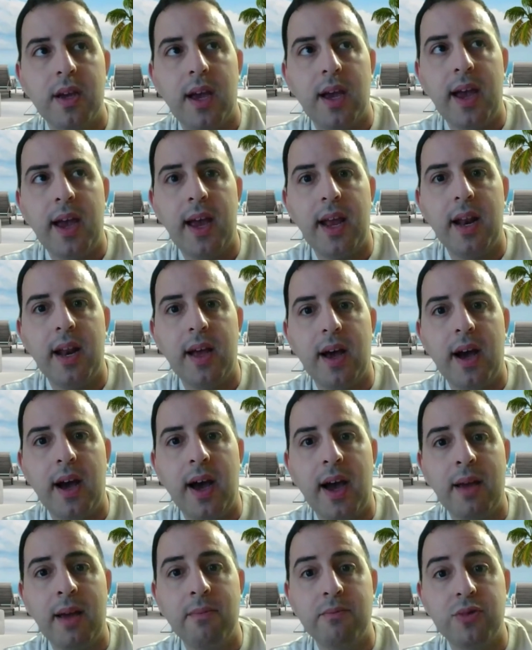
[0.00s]
And
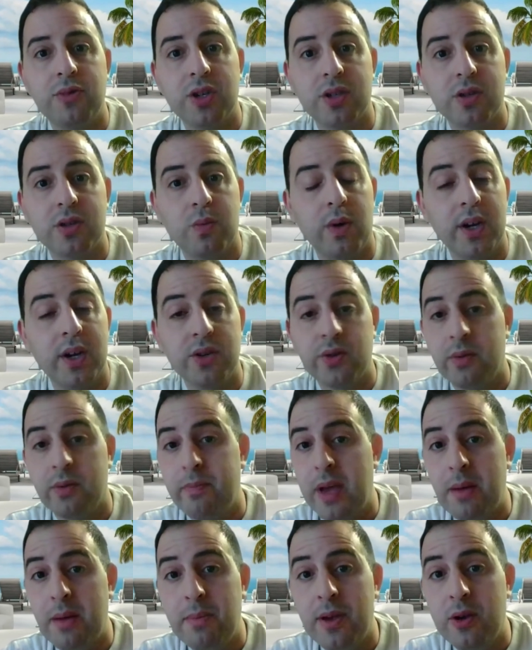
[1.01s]
I'm just wondering,
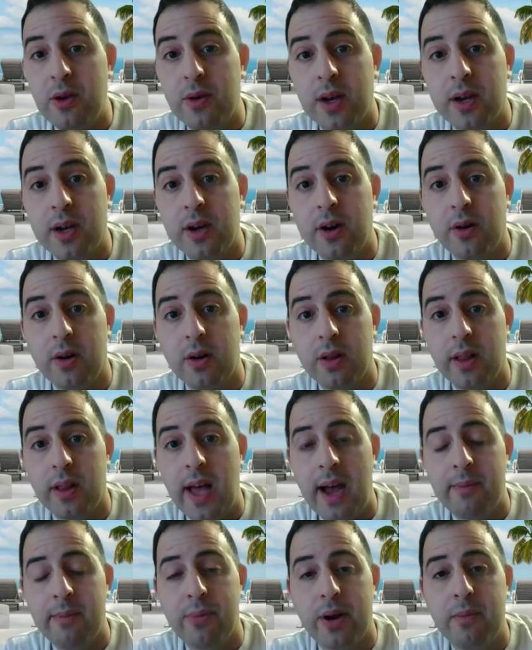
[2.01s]
maybe you can go
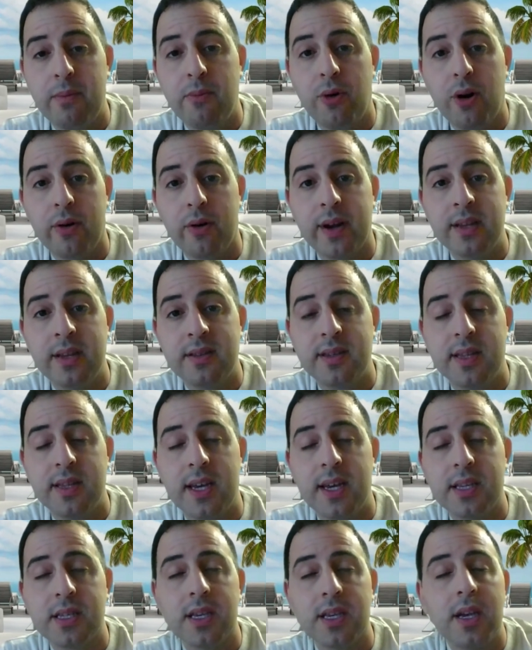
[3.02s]
elaborate more into
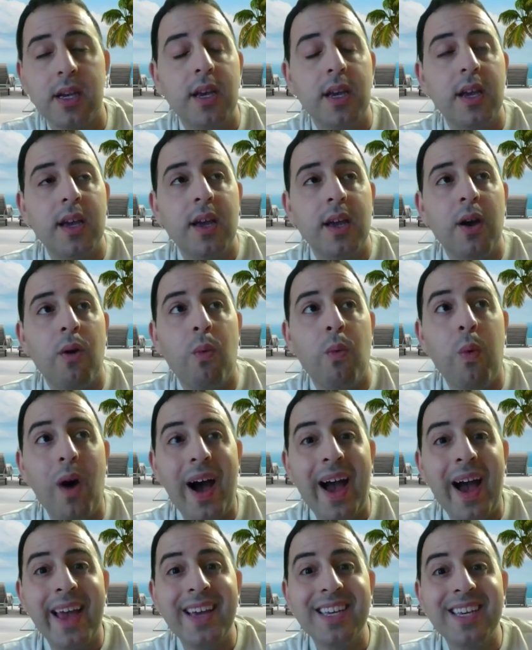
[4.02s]
this.
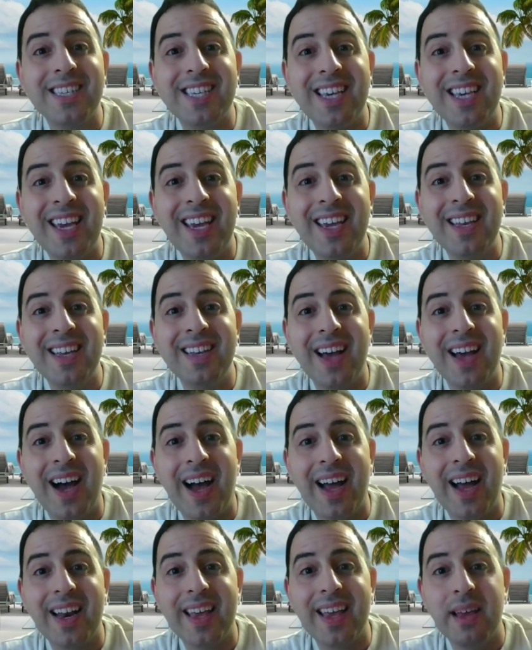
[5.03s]
Why is he
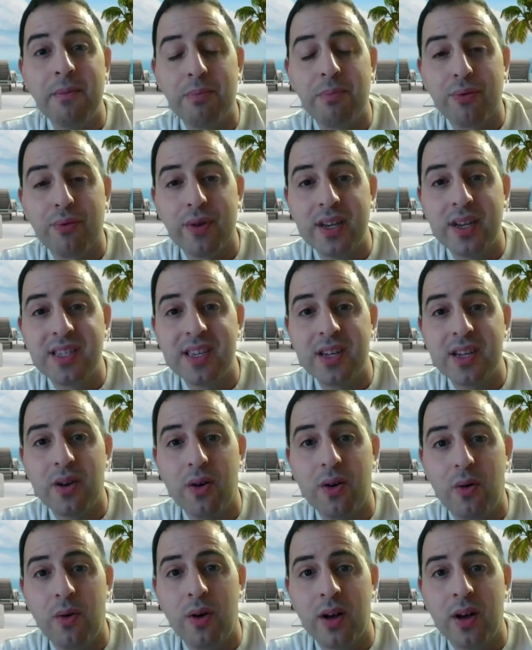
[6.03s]
not in prison
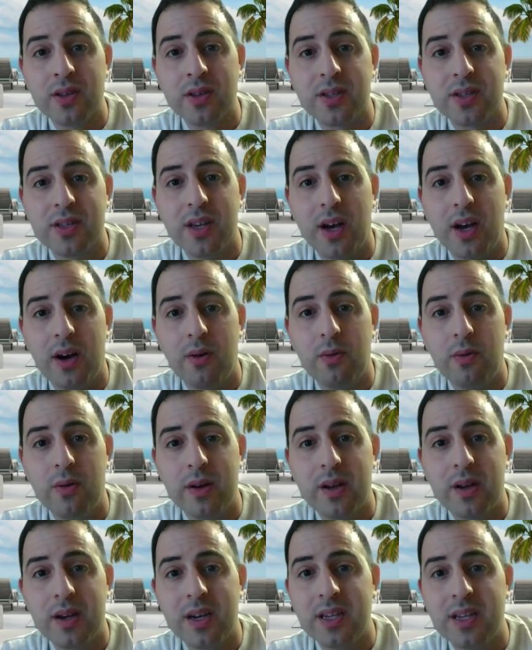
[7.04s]
also?
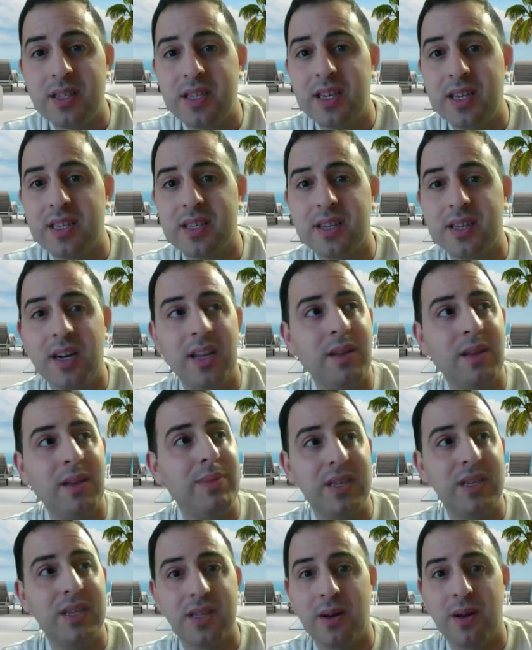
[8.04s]
Because there's got to
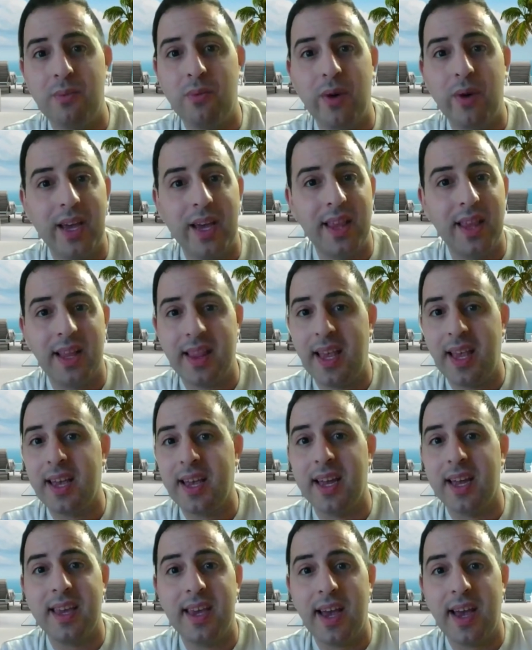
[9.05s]
be some way that they
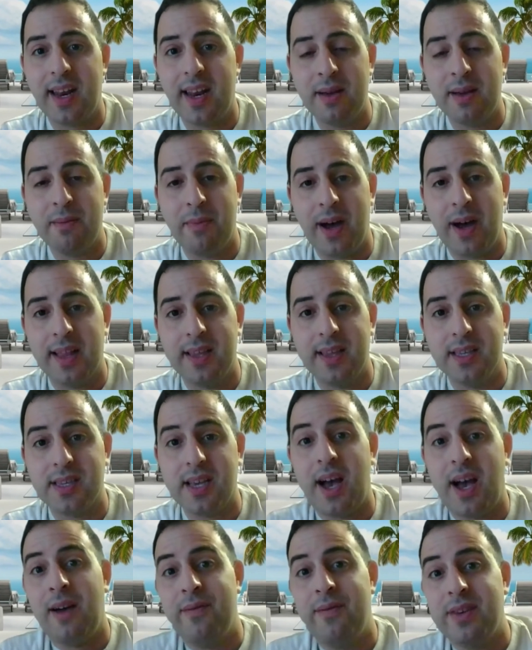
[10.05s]
could get him on this,
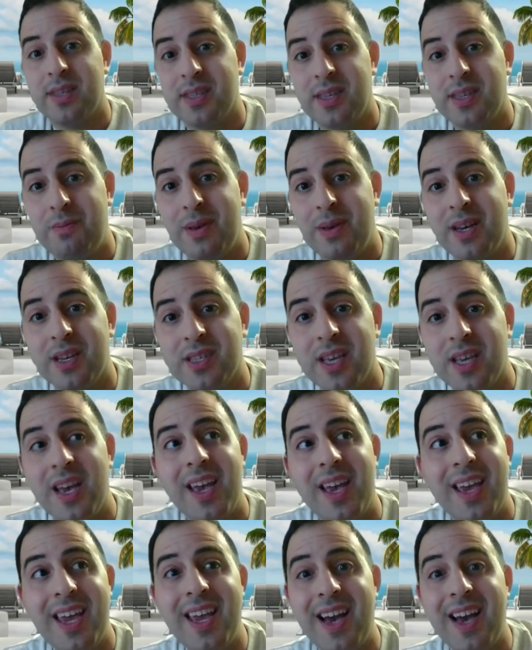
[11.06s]
obviously, because
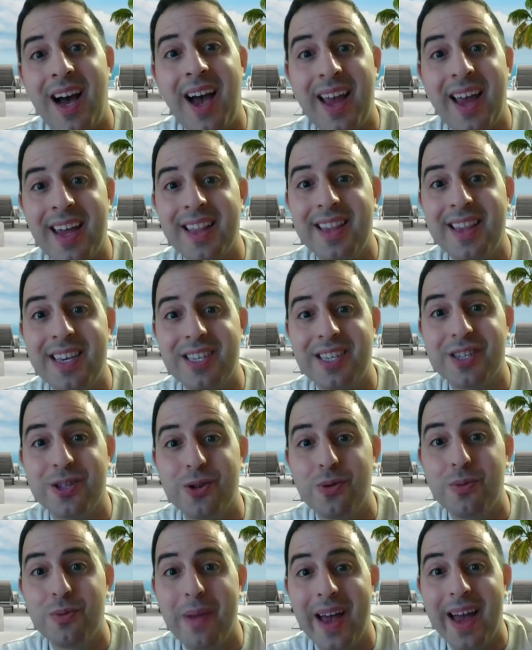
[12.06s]
he hired these
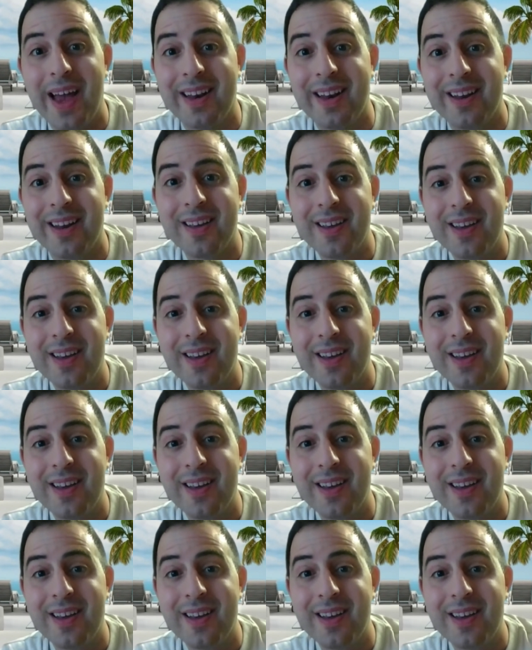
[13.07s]
two men.